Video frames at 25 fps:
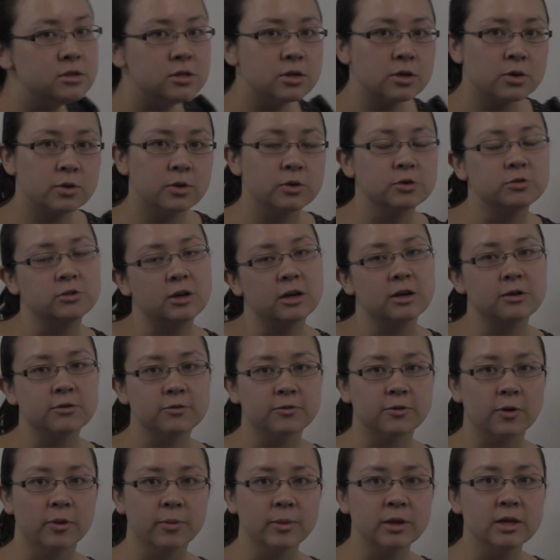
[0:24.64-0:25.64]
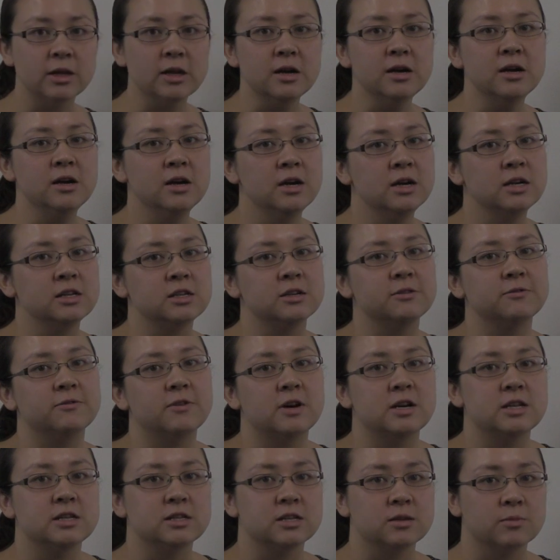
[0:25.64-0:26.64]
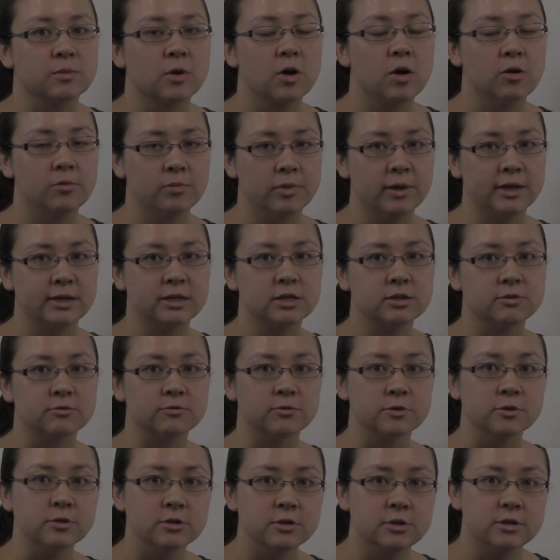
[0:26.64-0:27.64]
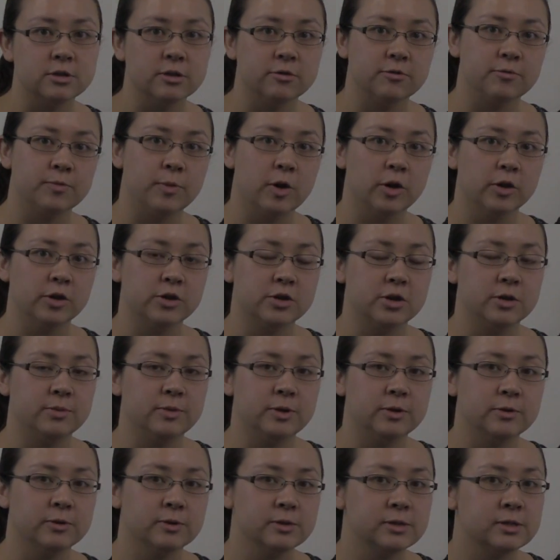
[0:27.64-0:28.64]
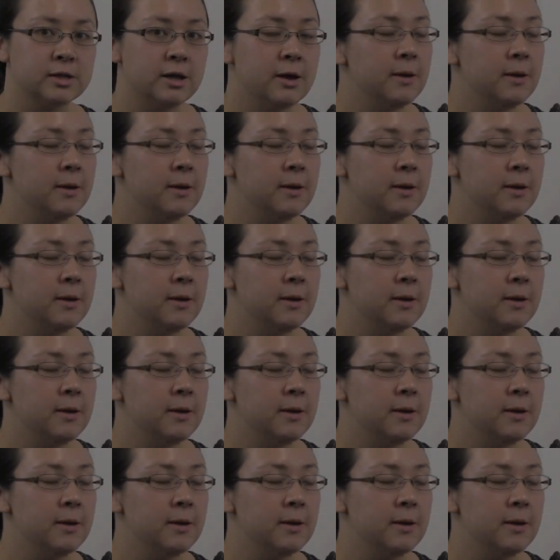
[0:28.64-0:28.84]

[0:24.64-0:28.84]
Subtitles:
the quadratic formula to find some complex roots of polynomials.